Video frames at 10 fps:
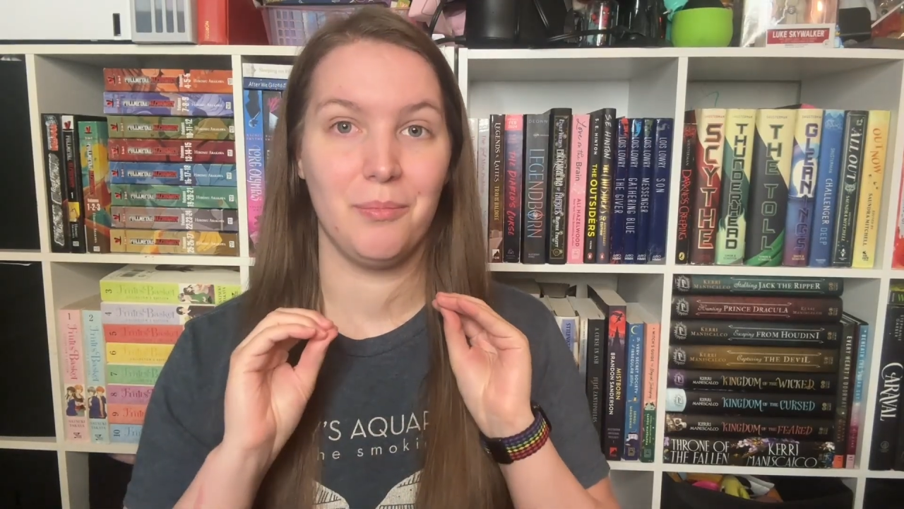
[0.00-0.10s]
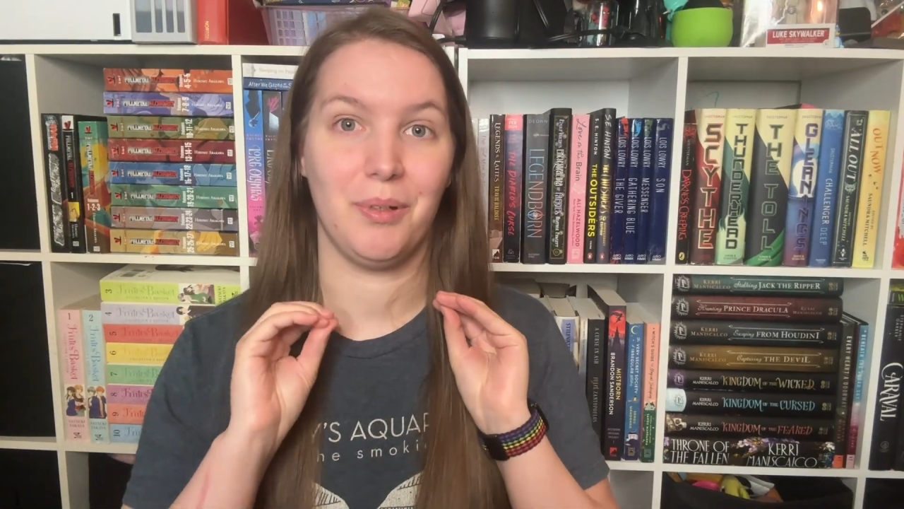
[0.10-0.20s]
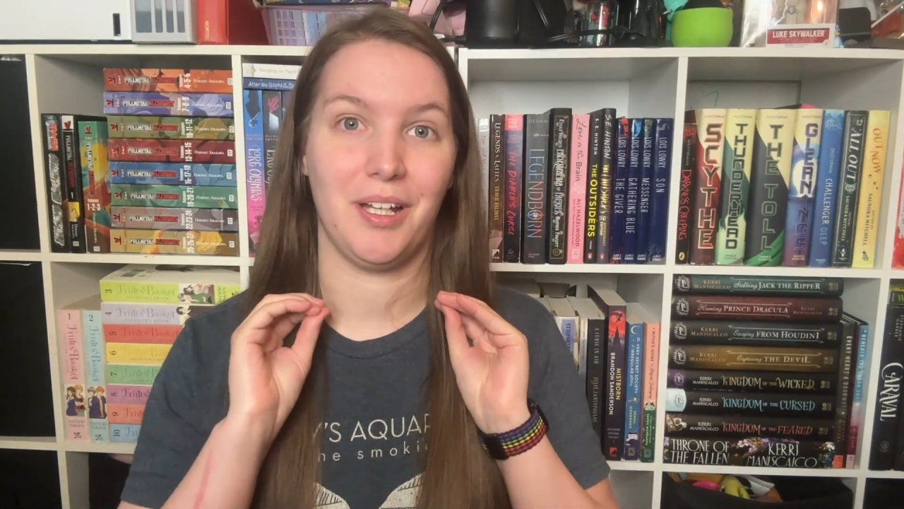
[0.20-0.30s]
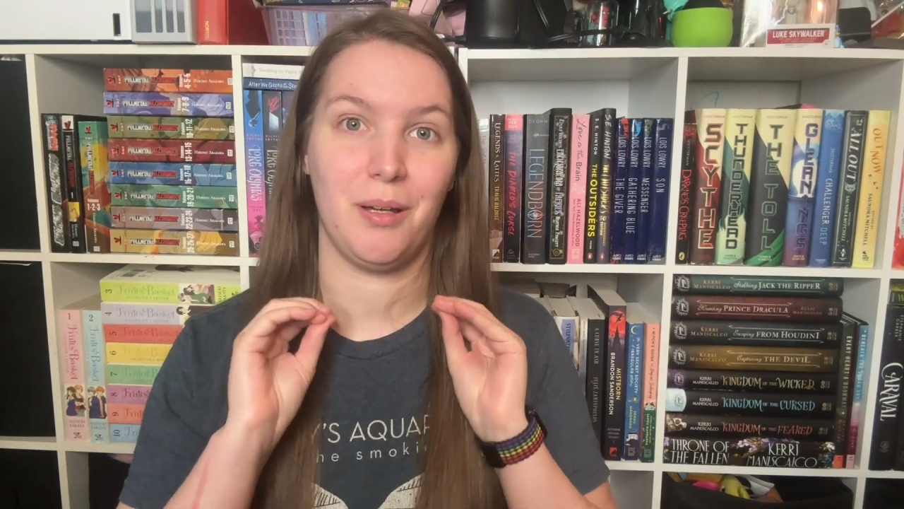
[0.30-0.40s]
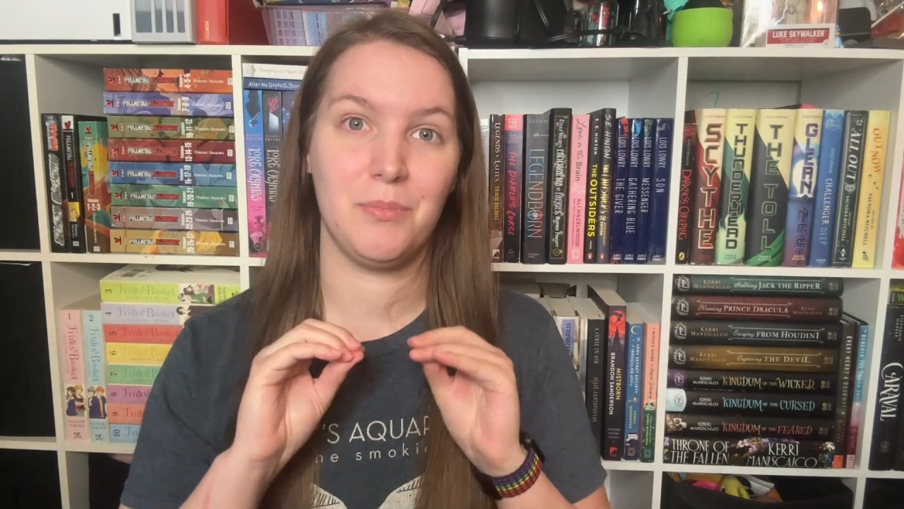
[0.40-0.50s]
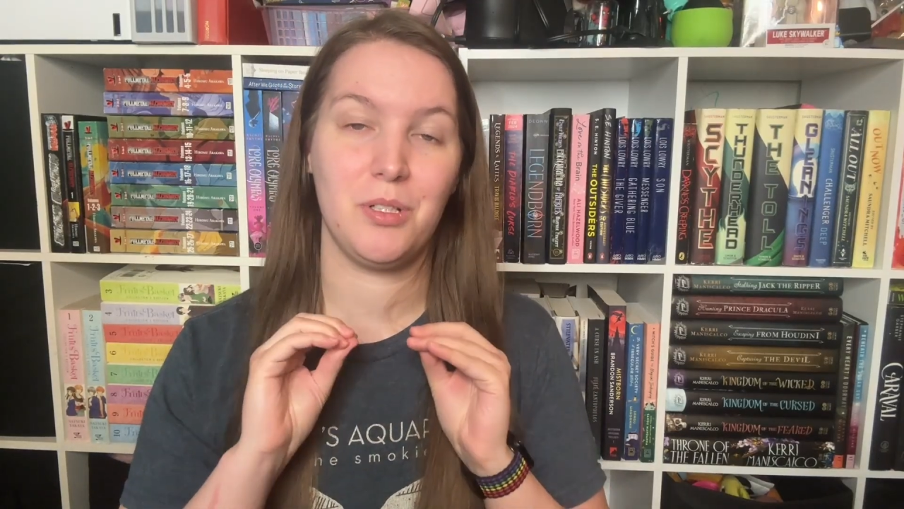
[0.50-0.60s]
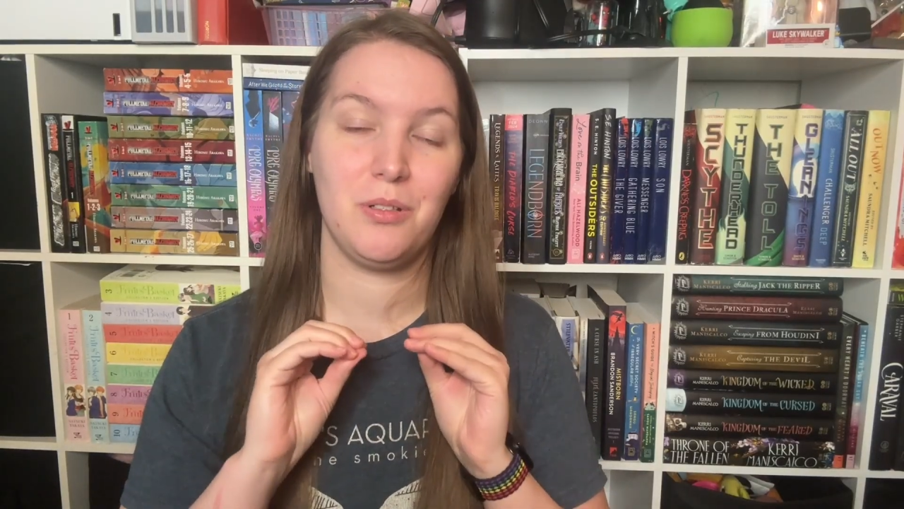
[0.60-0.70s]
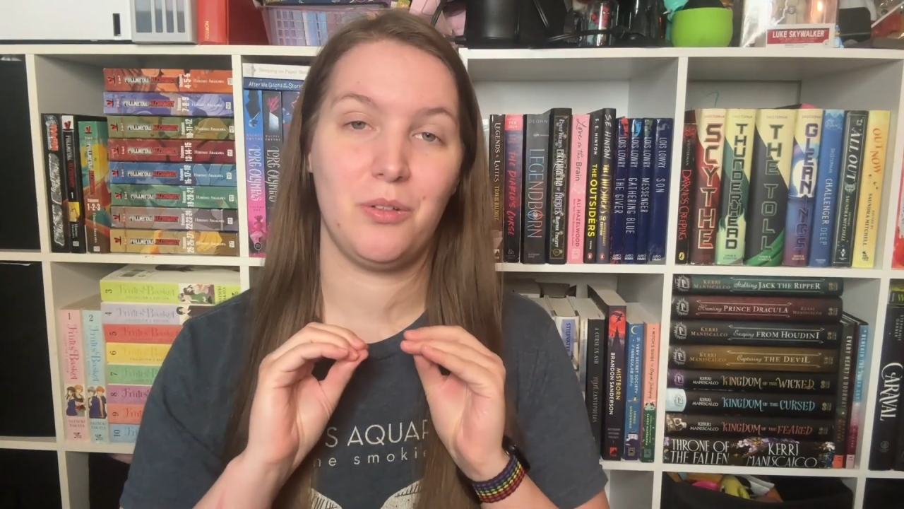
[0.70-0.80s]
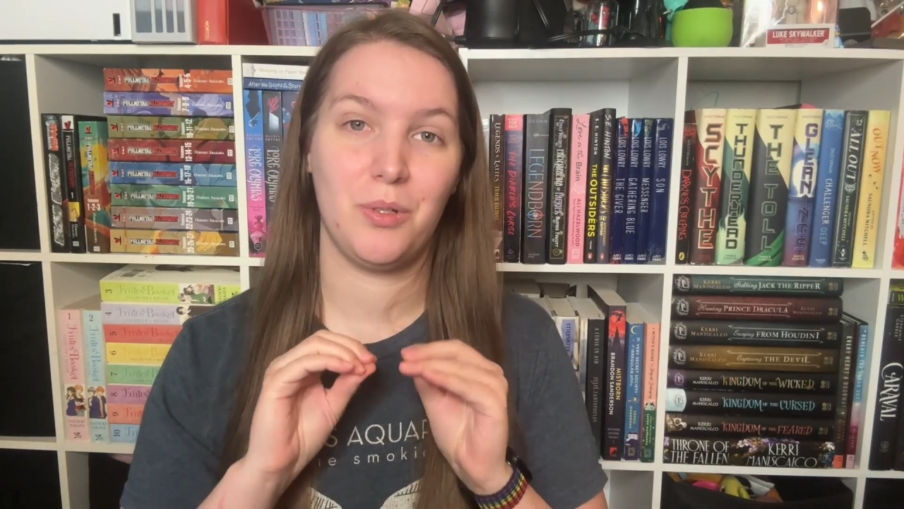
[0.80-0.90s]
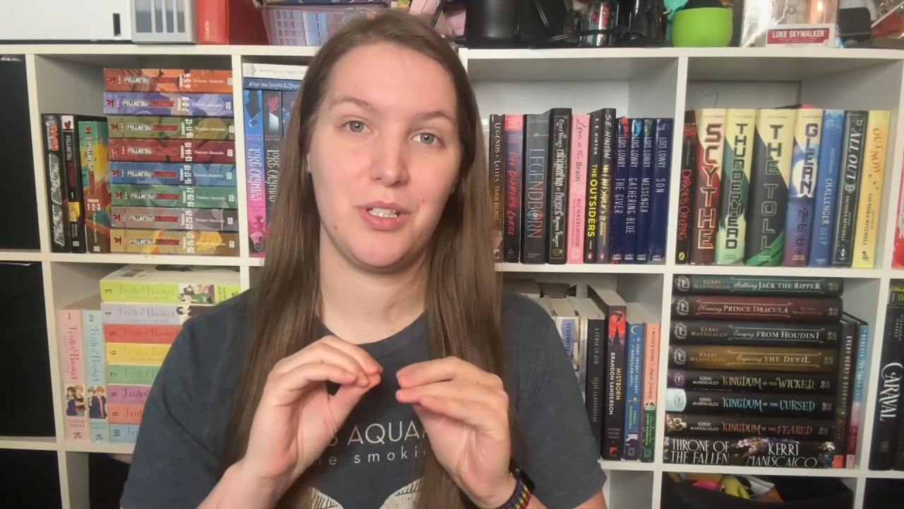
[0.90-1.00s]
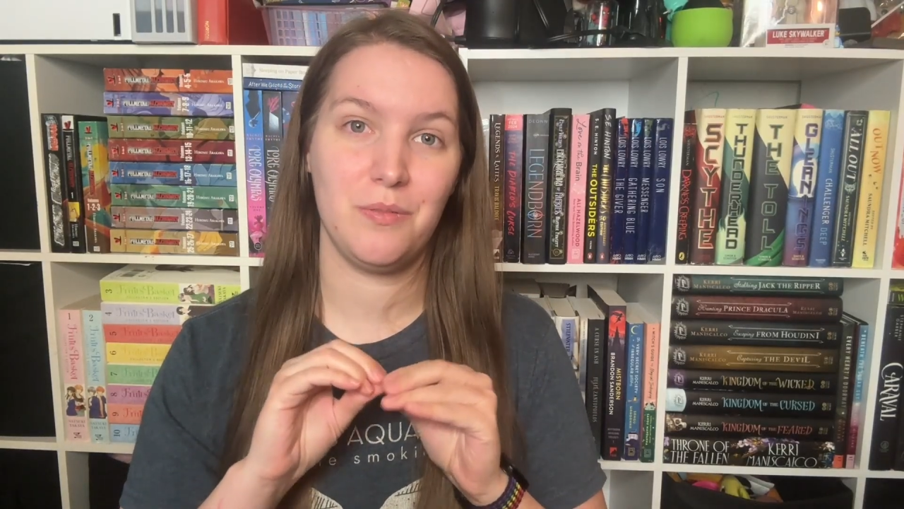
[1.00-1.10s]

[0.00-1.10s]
But I'm going to